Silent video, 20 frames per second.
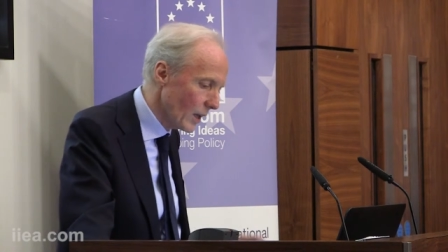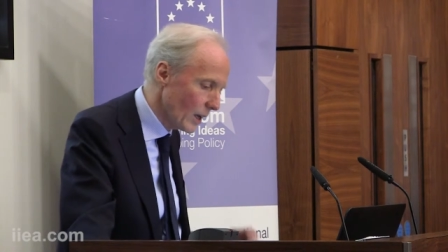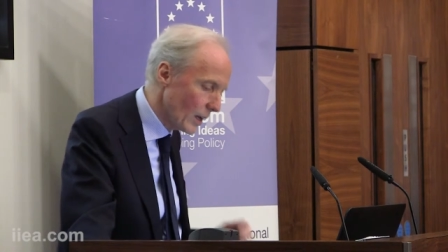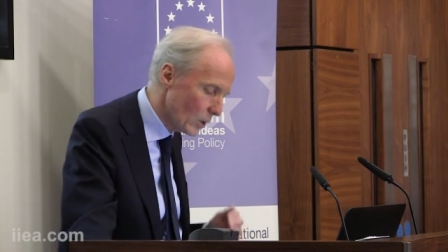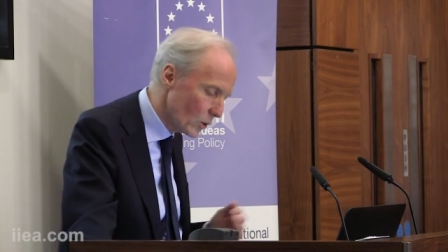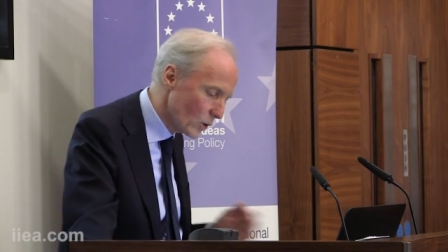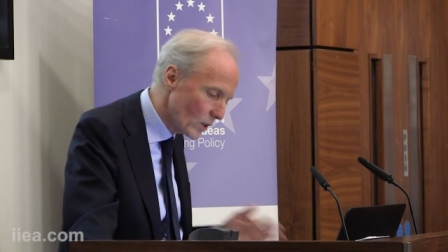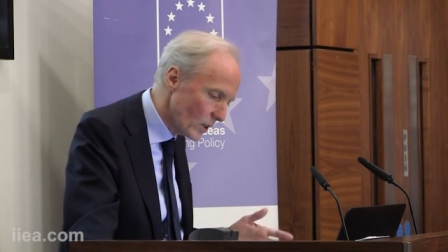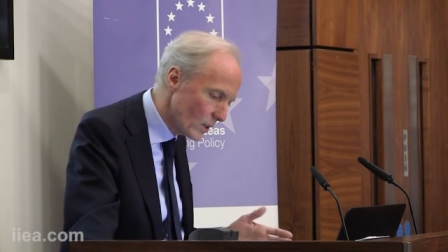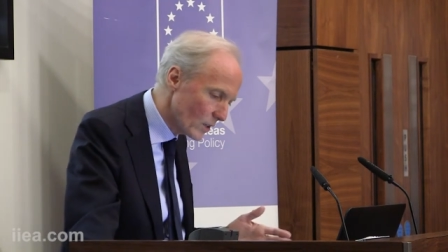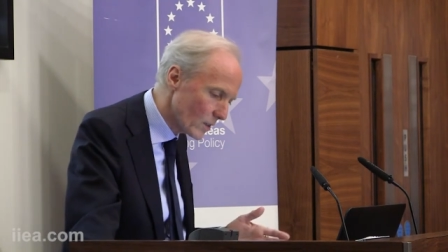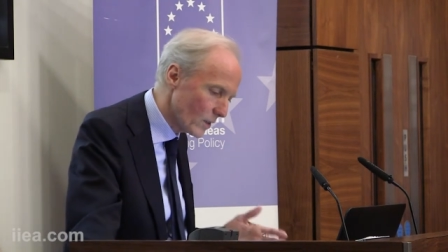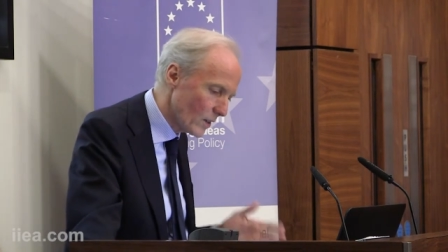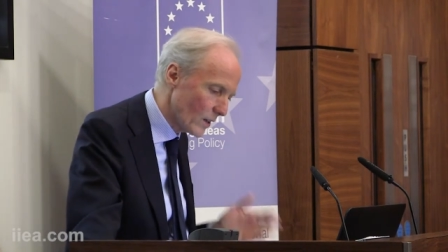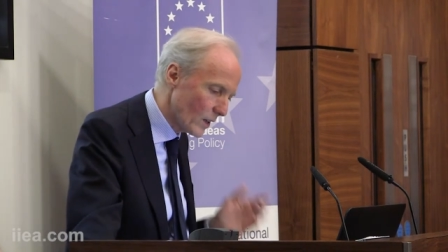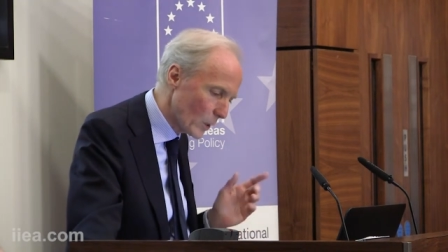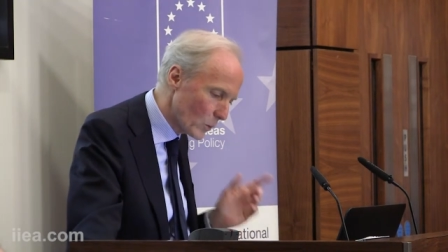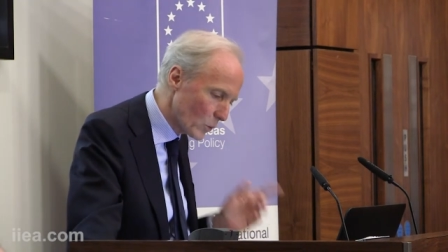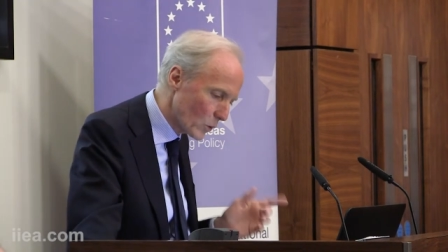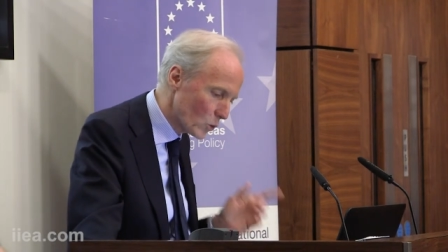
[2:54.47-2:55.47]
And again,
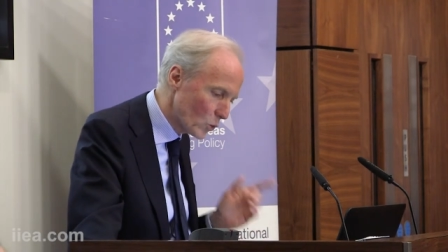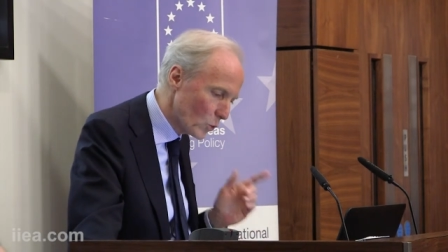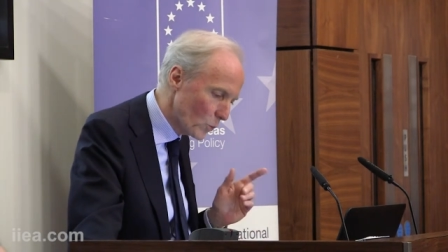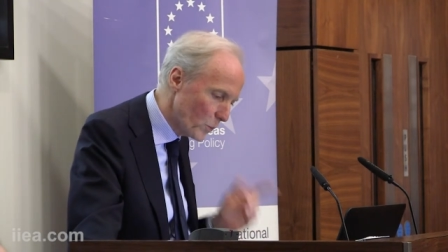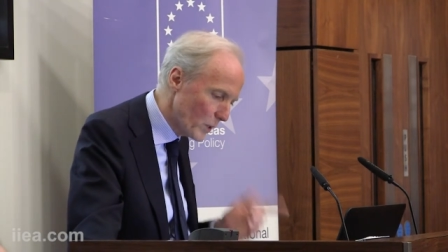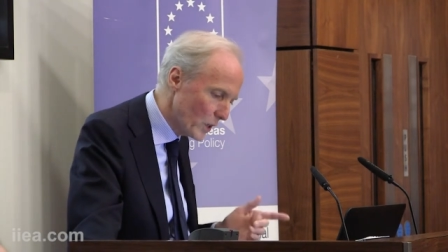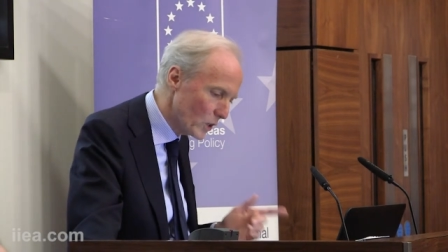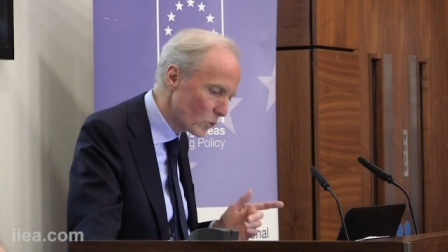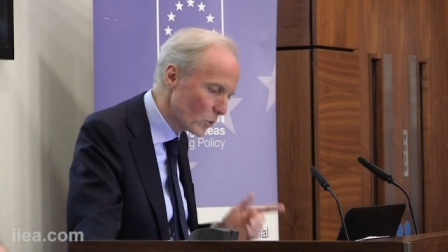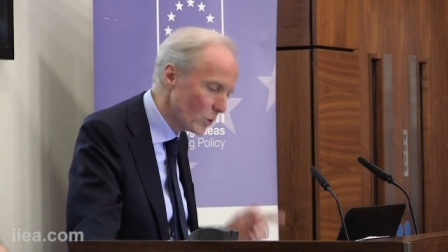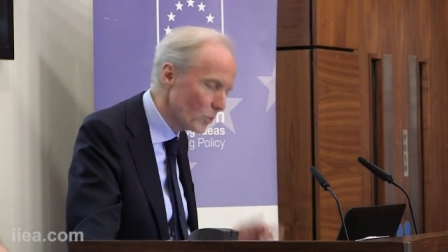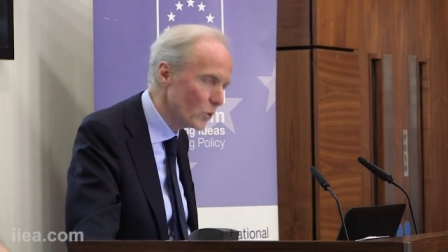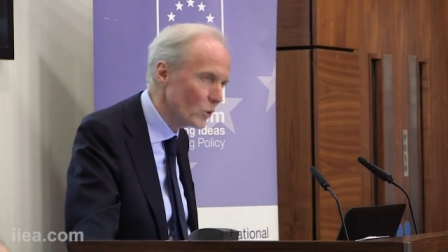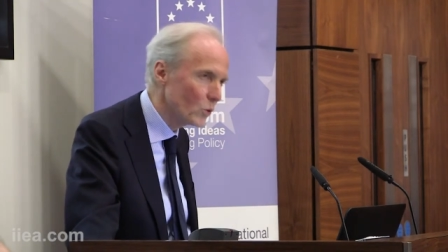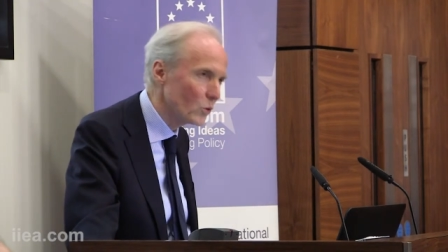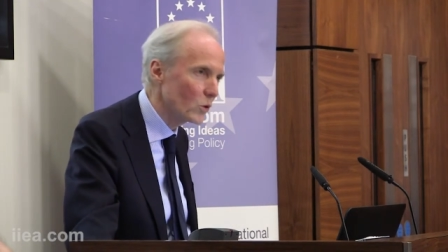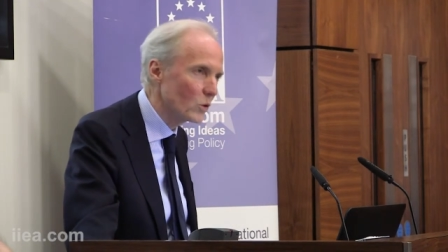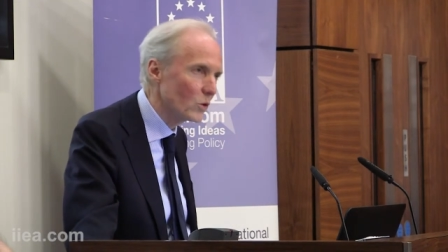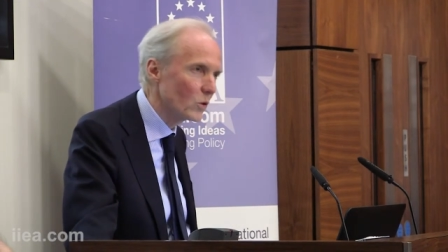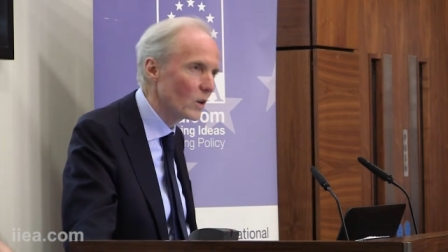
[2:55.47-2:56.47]
I want to pay
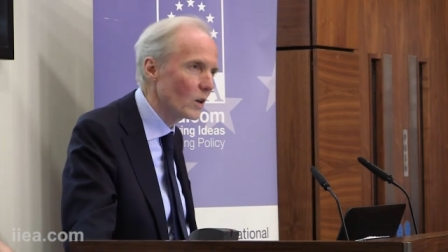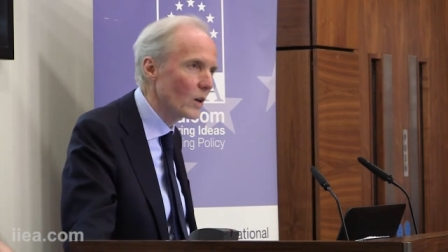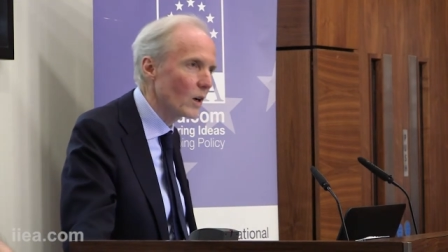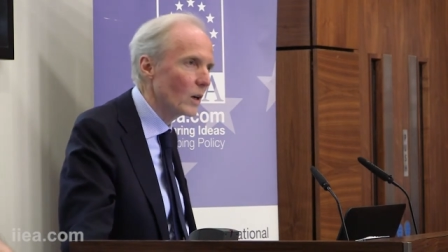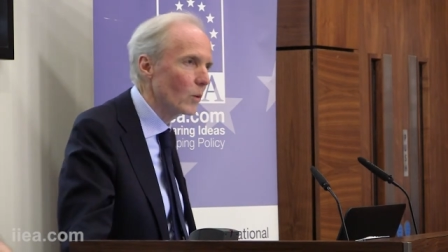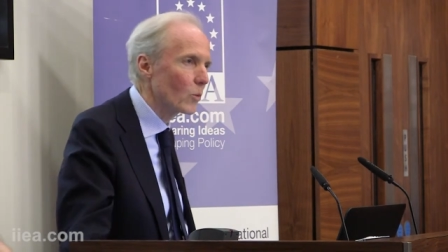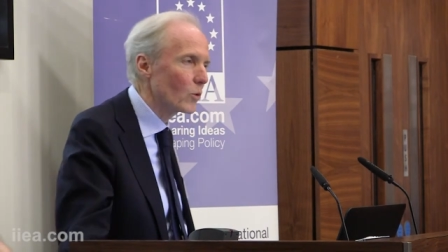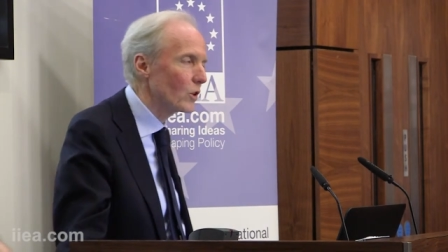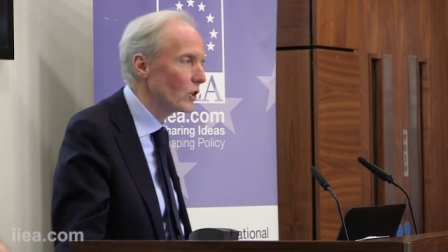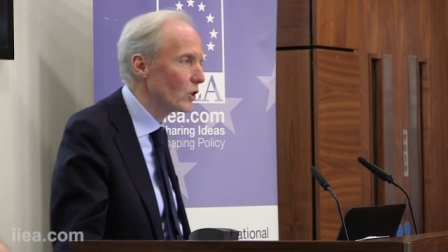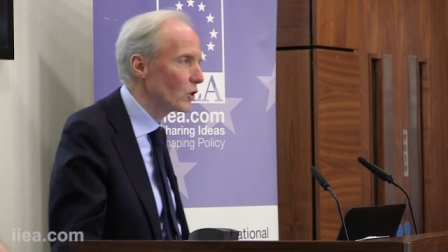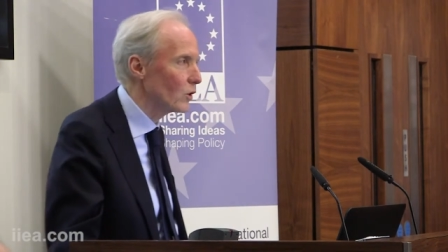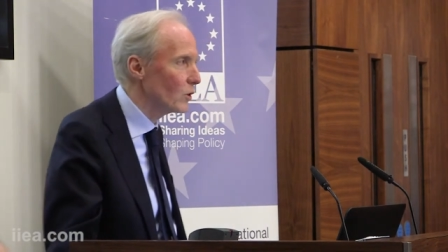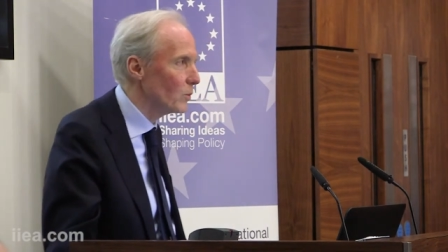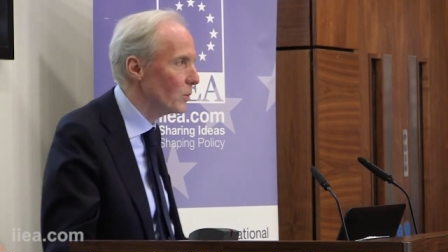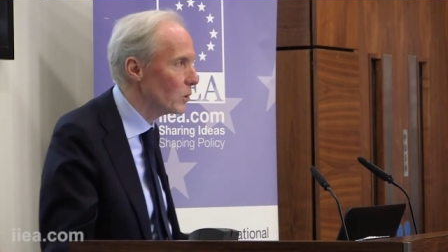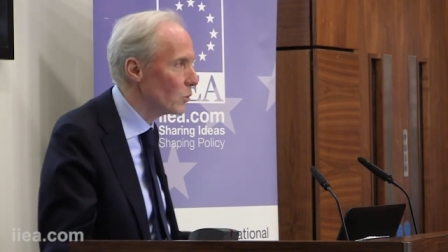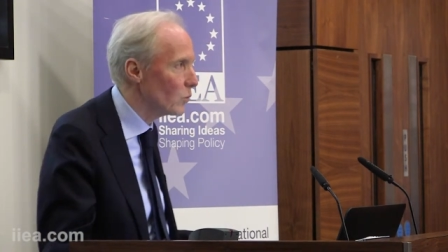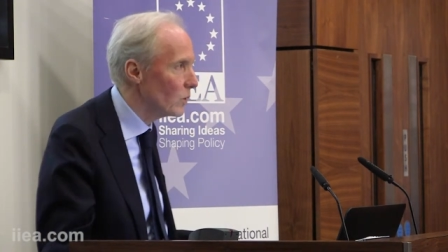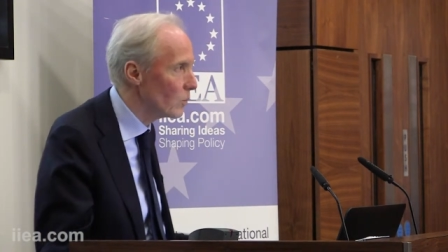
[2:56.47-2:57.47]
tribute to the
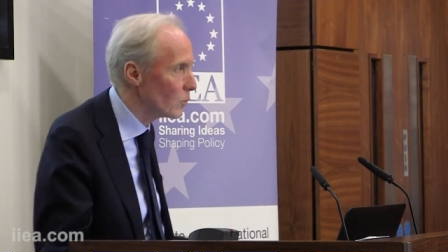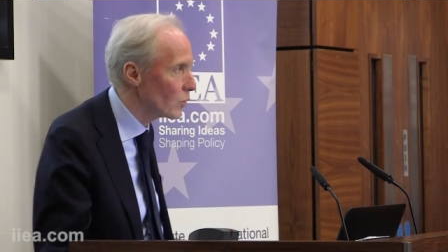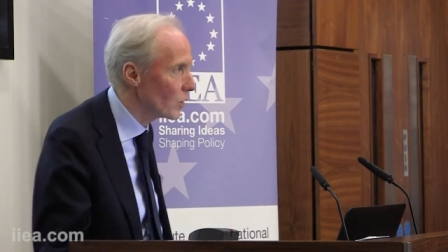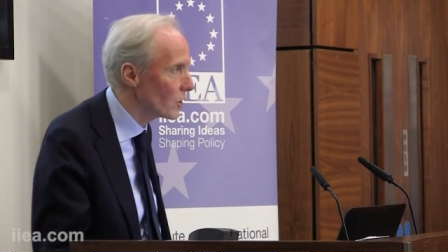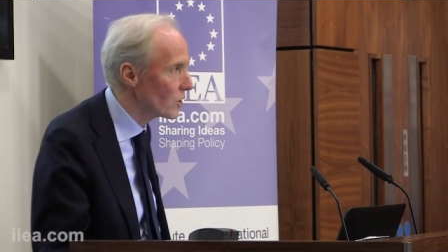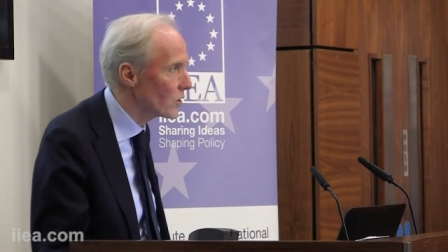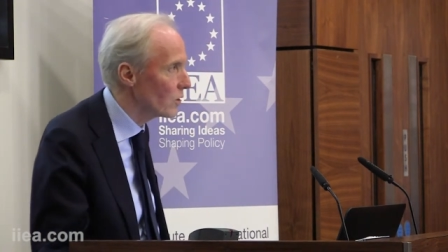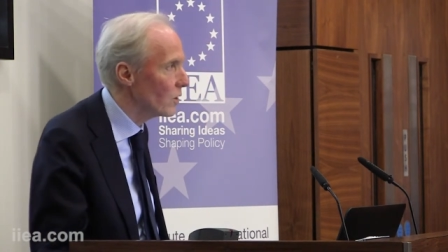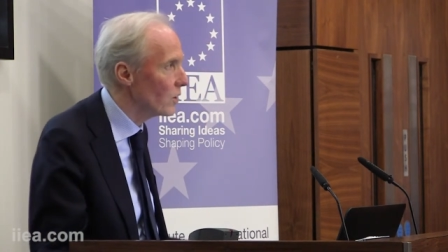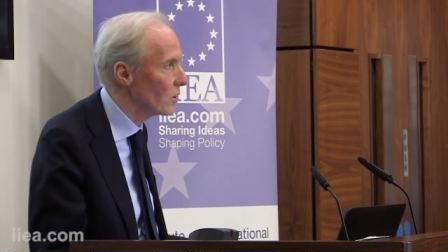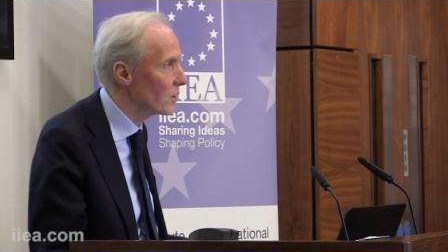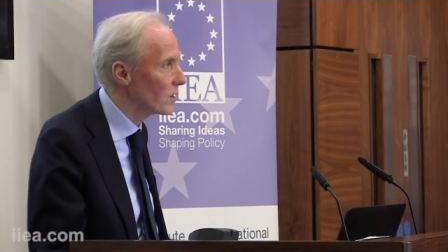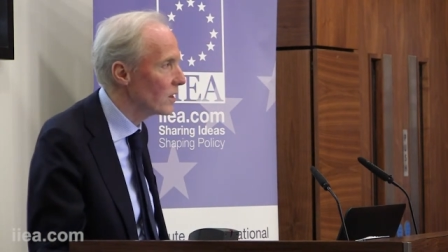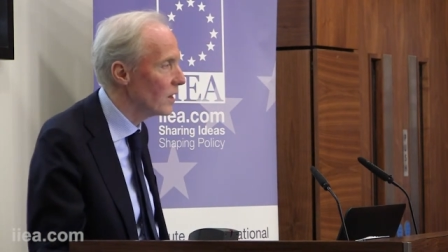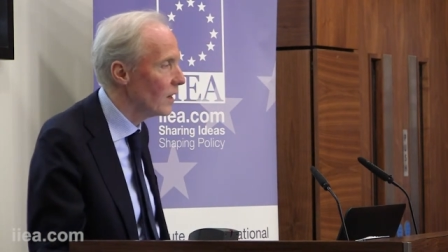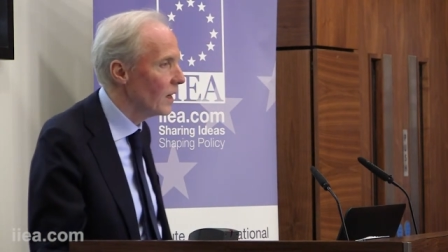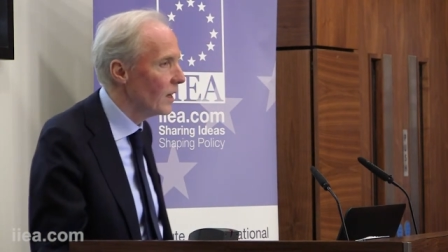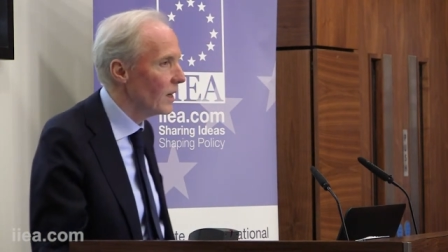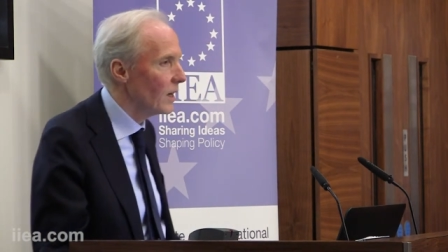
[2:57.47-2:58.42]
collaboration between Brussels